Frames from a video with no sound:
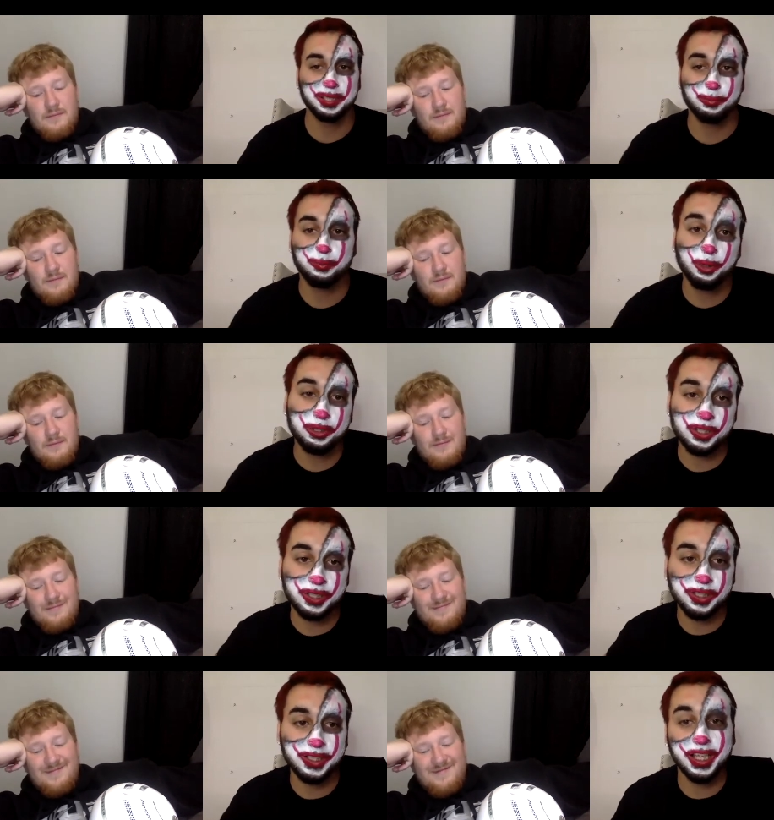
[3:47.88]

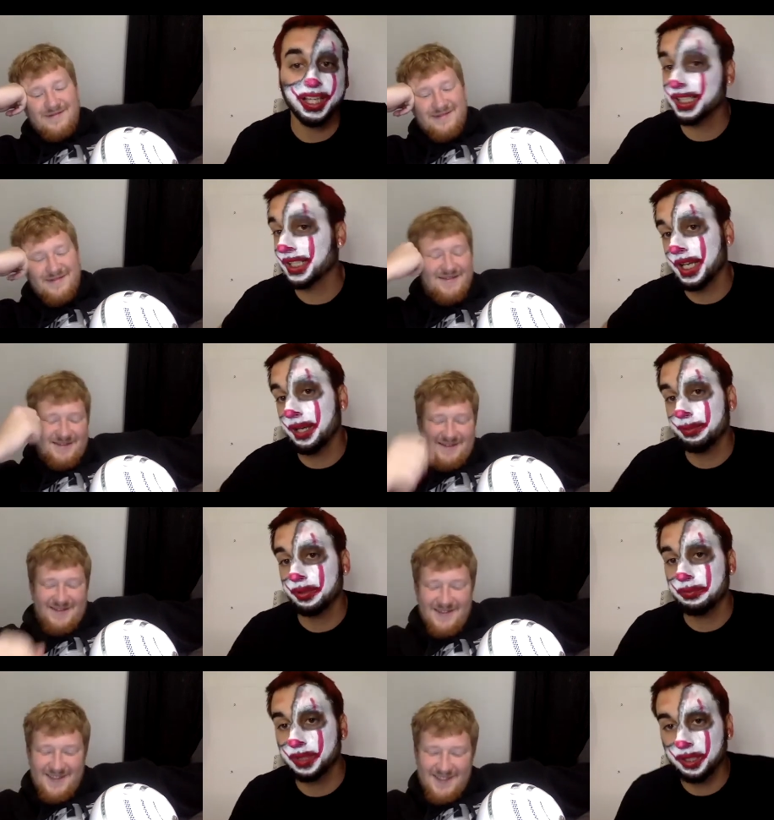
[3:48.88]
Speaker 1: unfortunately, that didn't
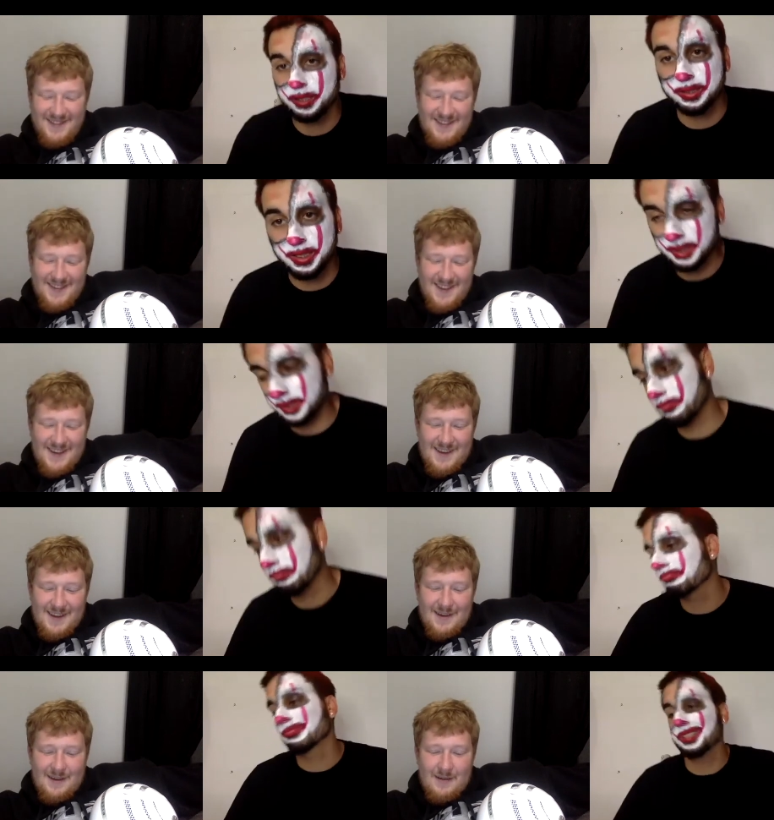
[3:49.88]
happen because they
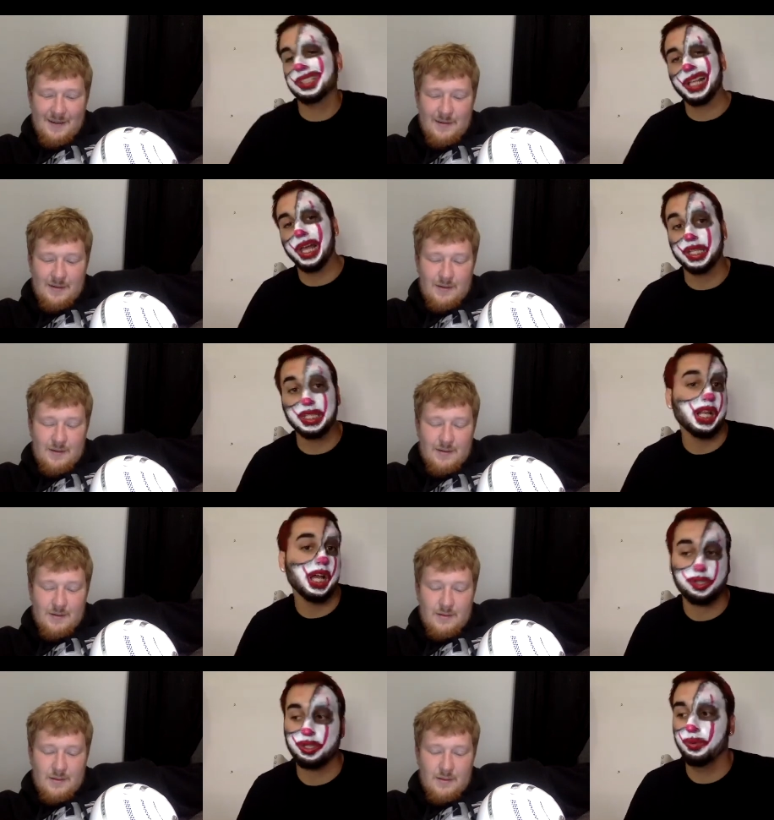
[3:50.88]
decided to
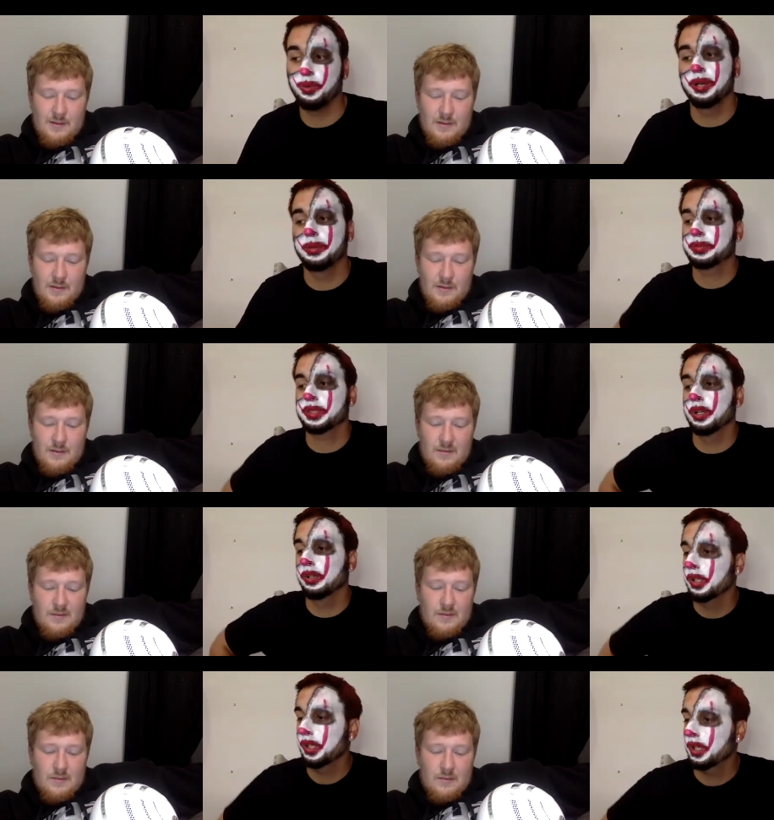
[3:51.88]
not show up. So,
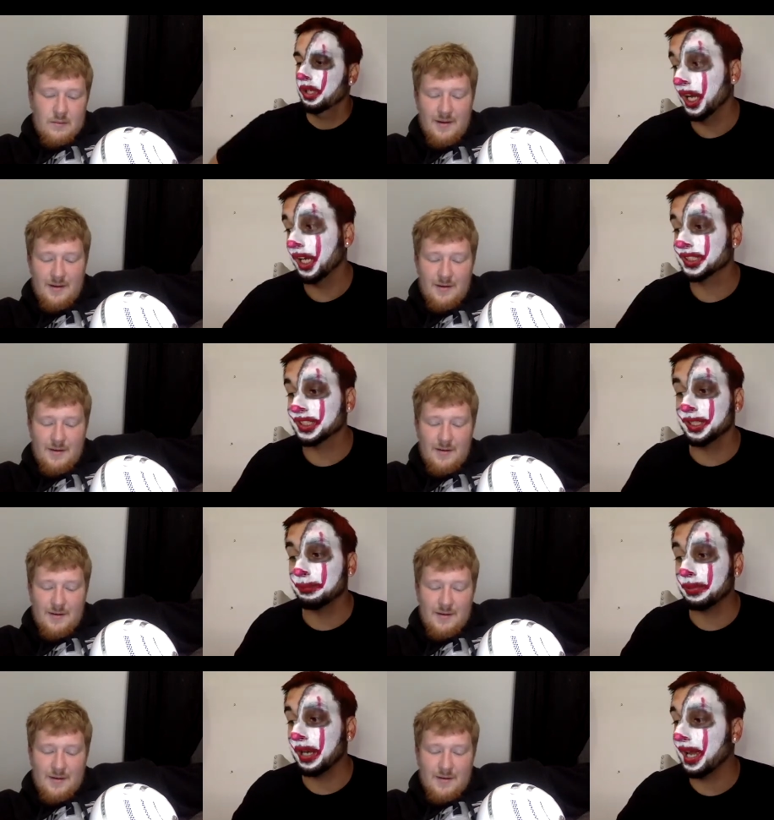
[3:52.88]
a
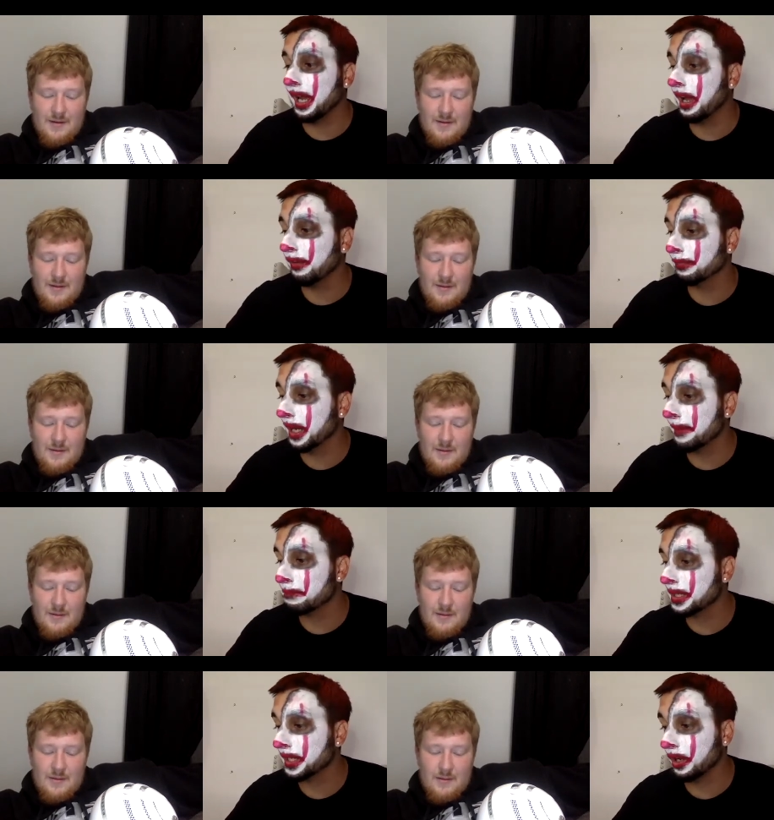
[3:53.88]
sleeper I have my
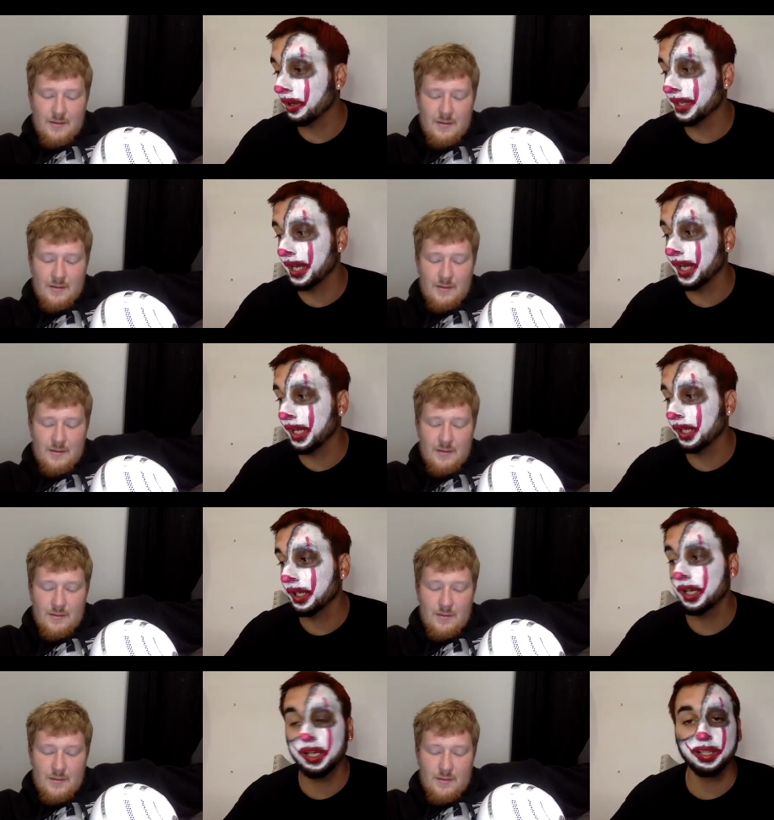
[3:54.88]
pick on that
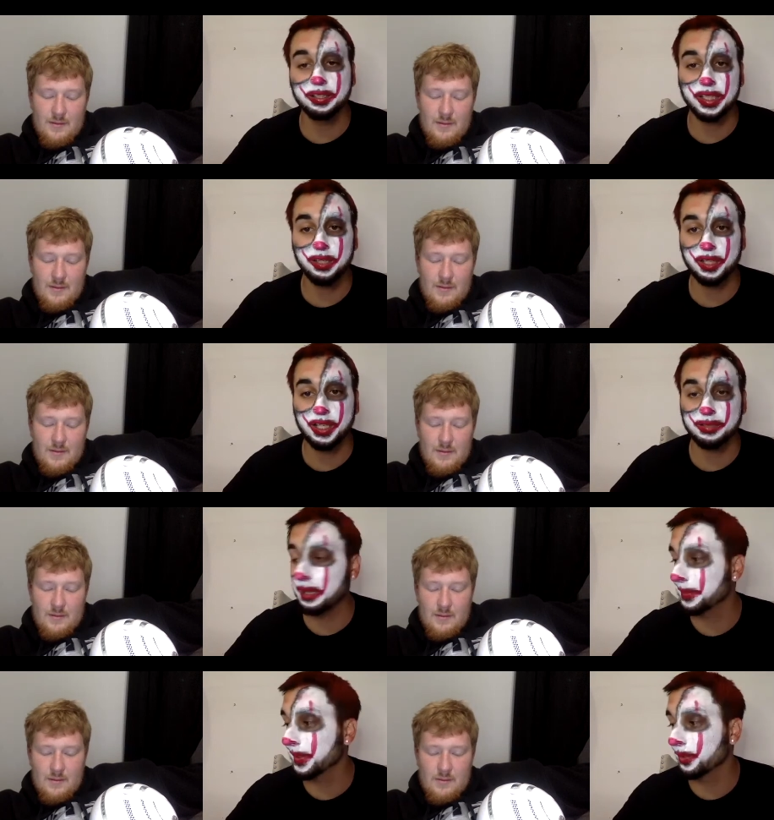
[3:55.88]
uh, to give you guys my
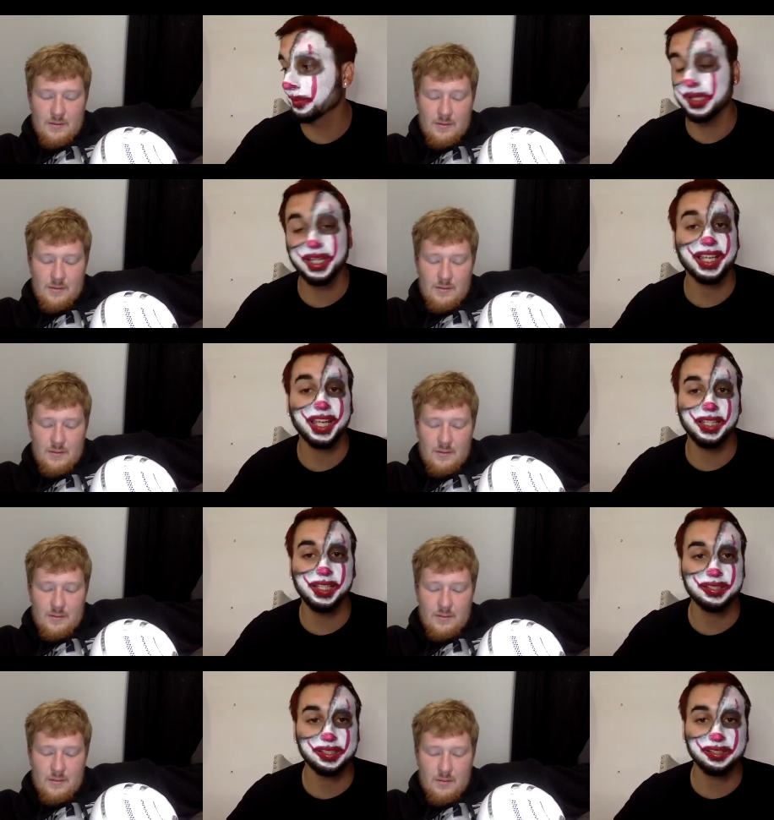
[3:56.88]
pick would be a
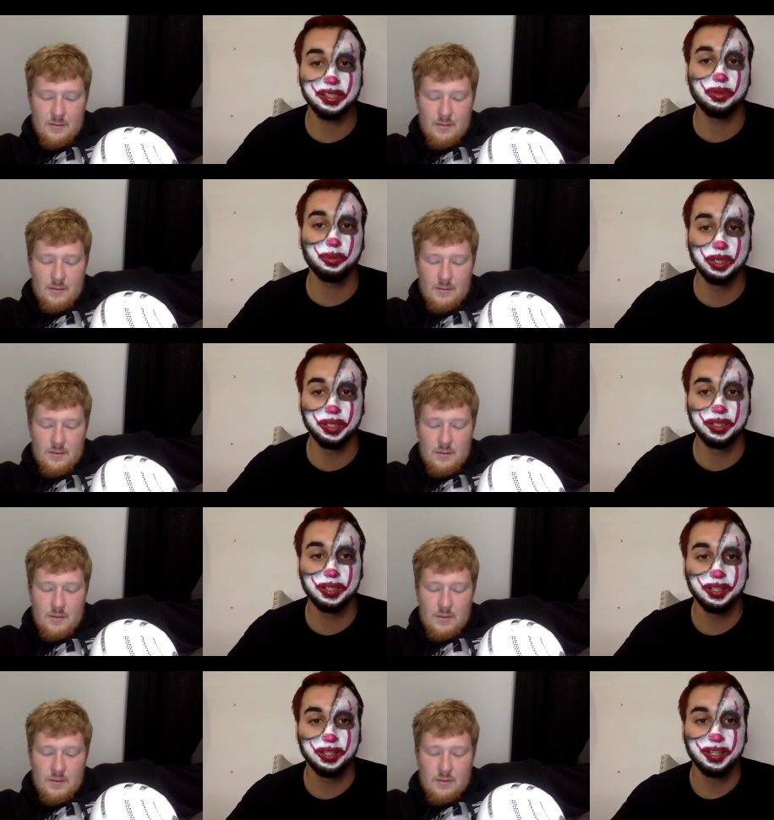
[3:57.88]
KD 16 to one.
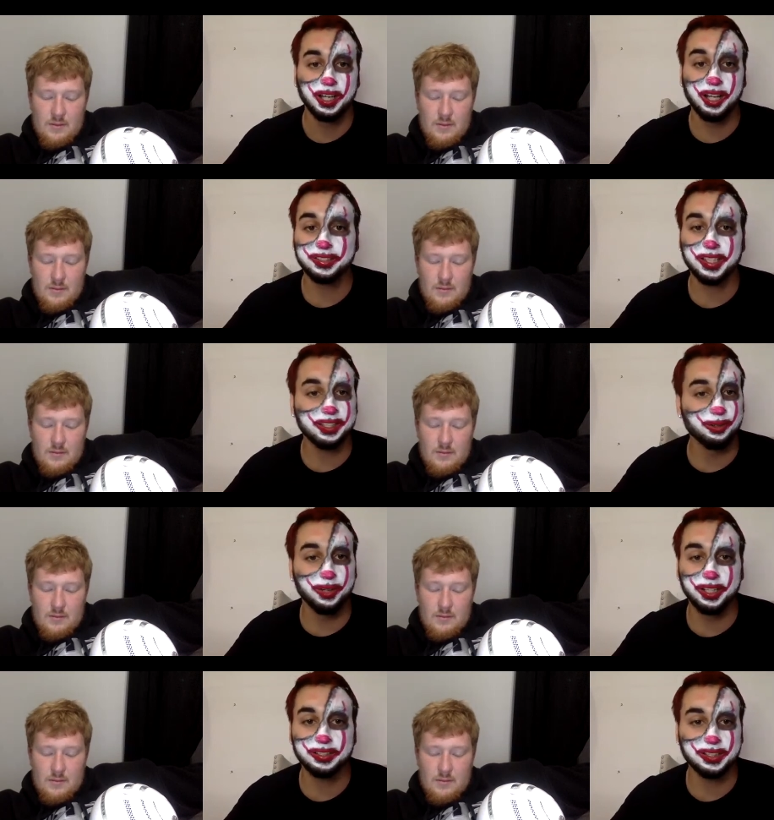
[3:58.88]
I'll take
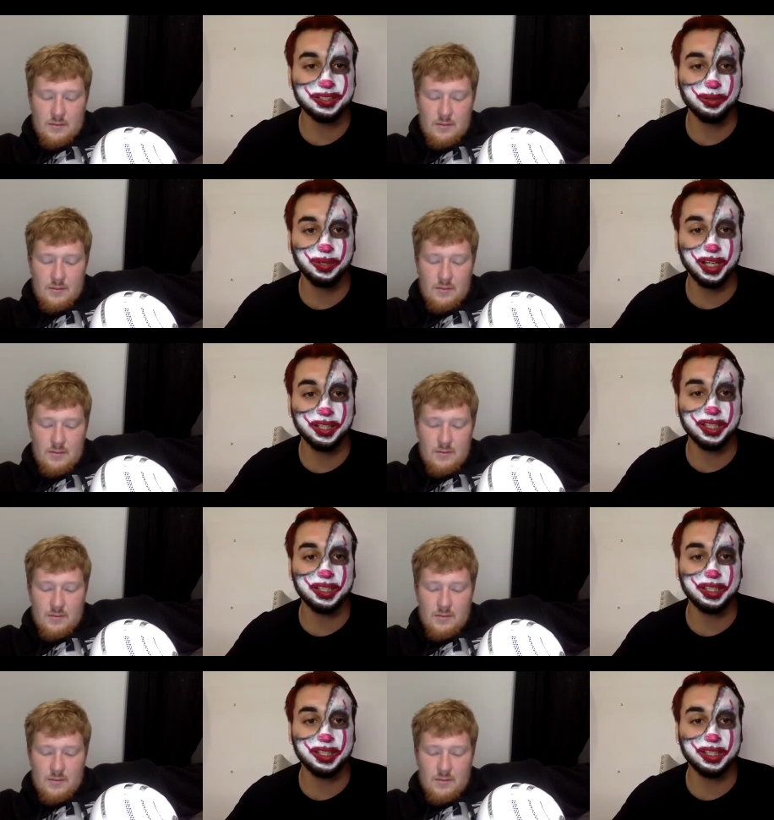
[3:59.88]
Durant 16 to one. I think